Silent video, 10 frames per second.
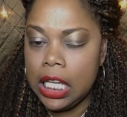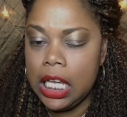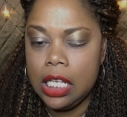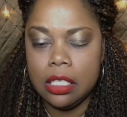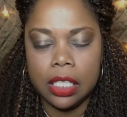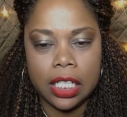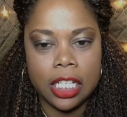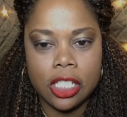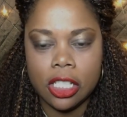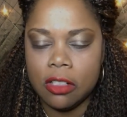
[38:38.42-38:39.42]
He looking
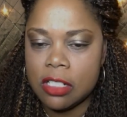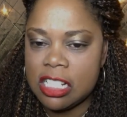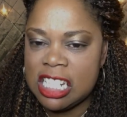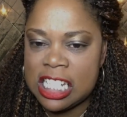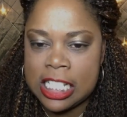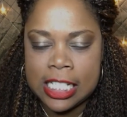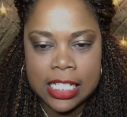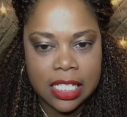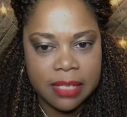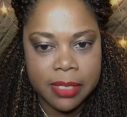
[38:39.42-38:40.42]
at Jonas like,
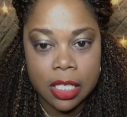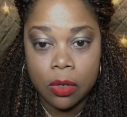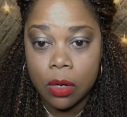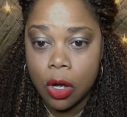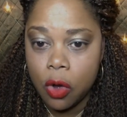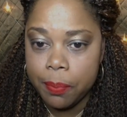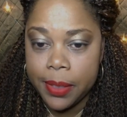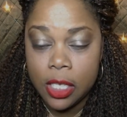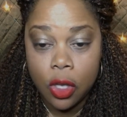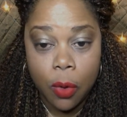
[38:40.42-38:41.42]
I am gonna
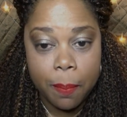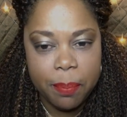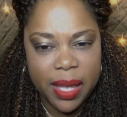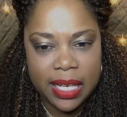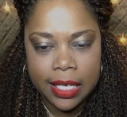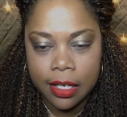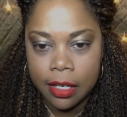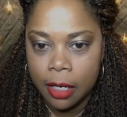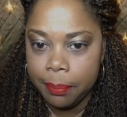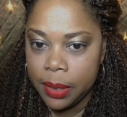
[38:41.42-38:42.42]
open your belly
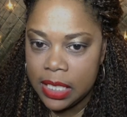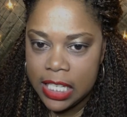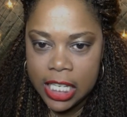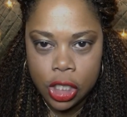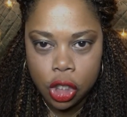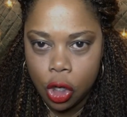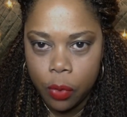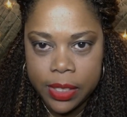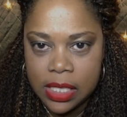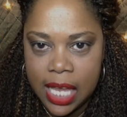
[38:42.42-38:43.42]
up and eat
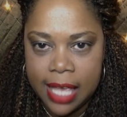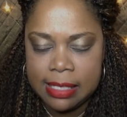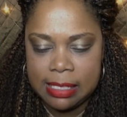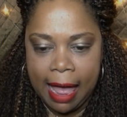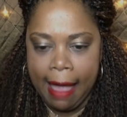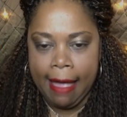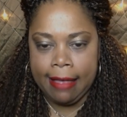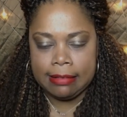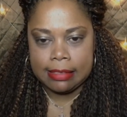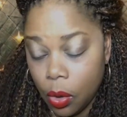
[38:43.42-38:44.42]
your
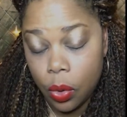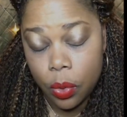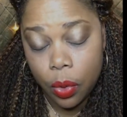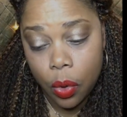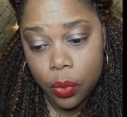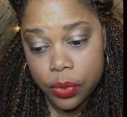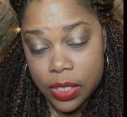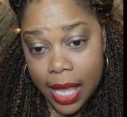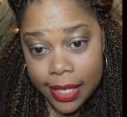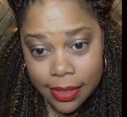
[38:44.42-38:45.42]
intestine. Old, old
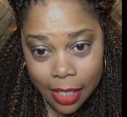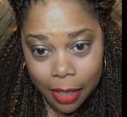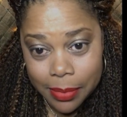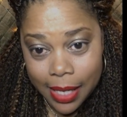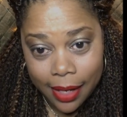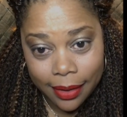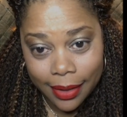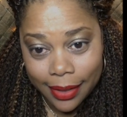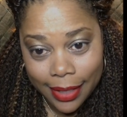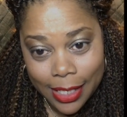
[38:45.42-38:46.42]
Sykes comes out of
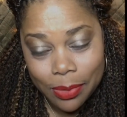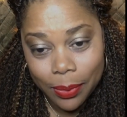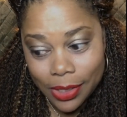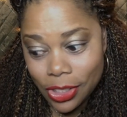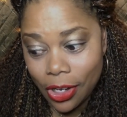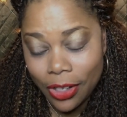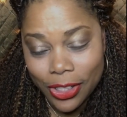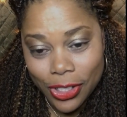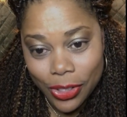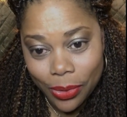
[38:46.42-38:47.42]
there, and that's when
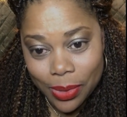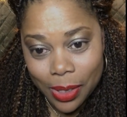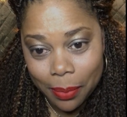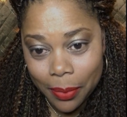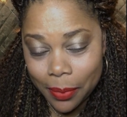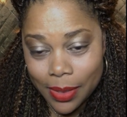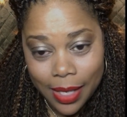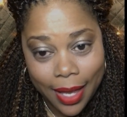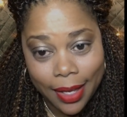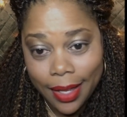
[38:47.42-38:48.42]
Shauna shows up and was
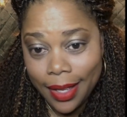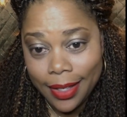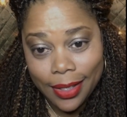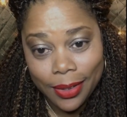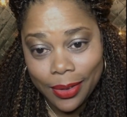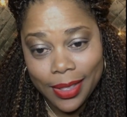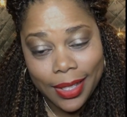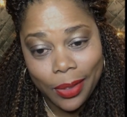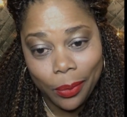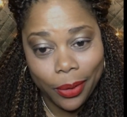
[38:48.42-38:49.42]
like, it
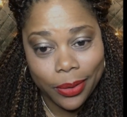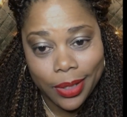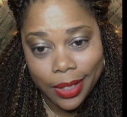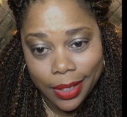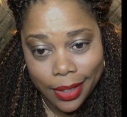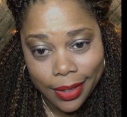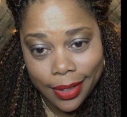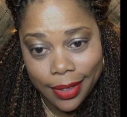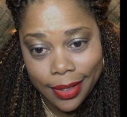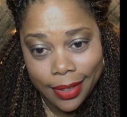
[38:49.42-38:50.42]
didn't work, did it?
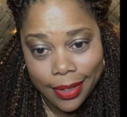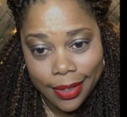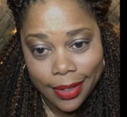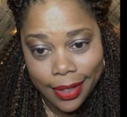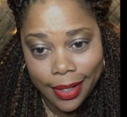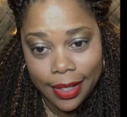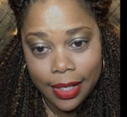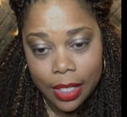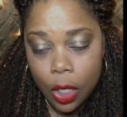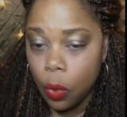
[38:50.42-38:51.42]
Huh?
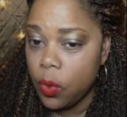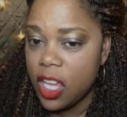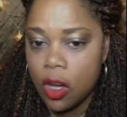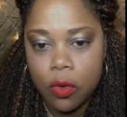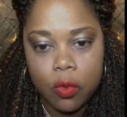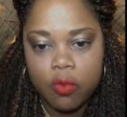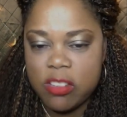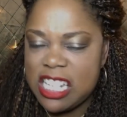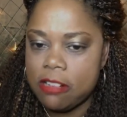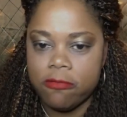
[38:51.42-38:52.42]
Huh? We gonna,
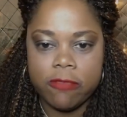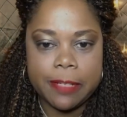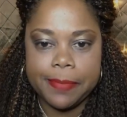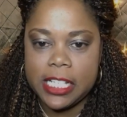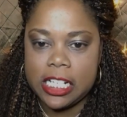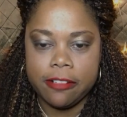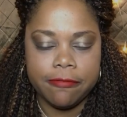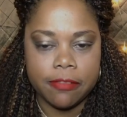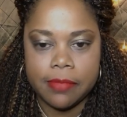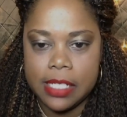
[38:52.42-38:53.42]
we gonna rip y'all
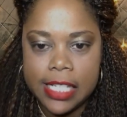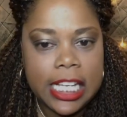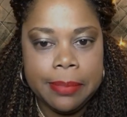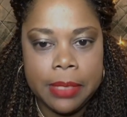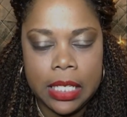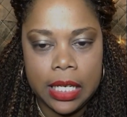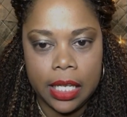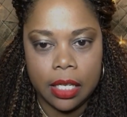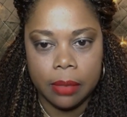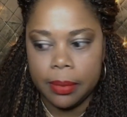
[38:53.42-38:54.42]
from limb to
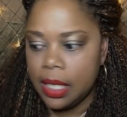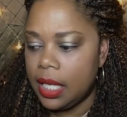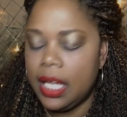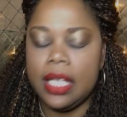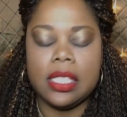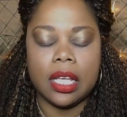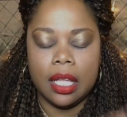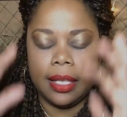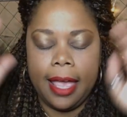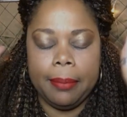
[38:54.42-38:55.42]
limb. It's a
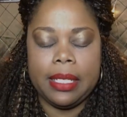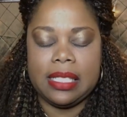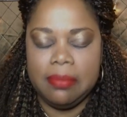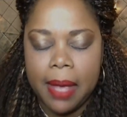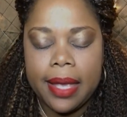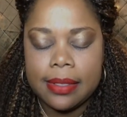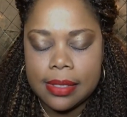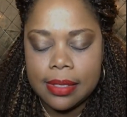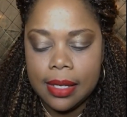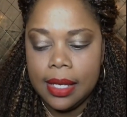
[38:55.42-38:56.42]
calamitous
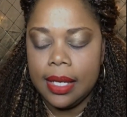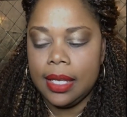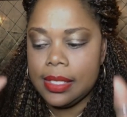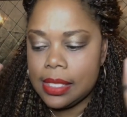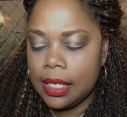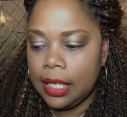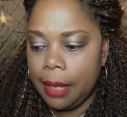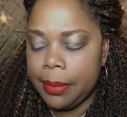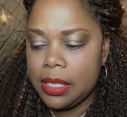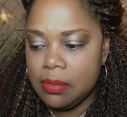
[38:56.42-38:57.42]
mess. It is a
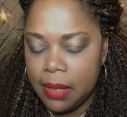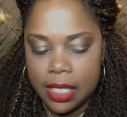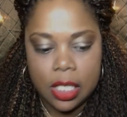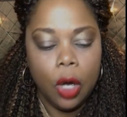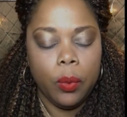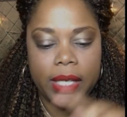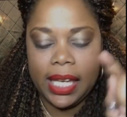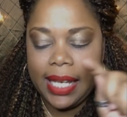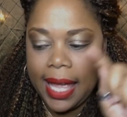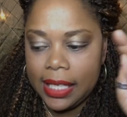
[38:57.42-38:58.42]
calamitous mess. We
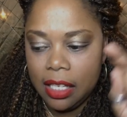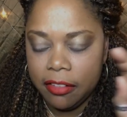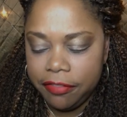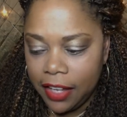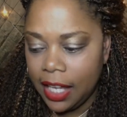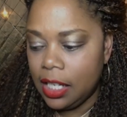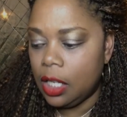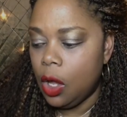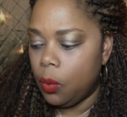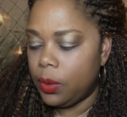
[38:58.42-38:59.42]
cannot kill
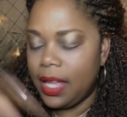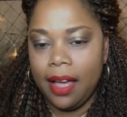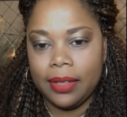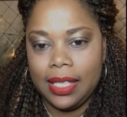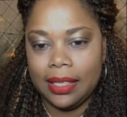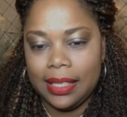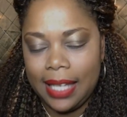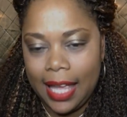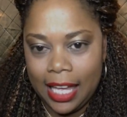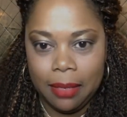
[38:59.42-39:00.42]
Fanning without killing
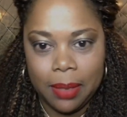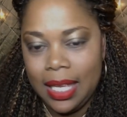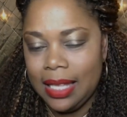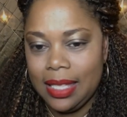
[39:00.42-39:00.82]
Amy.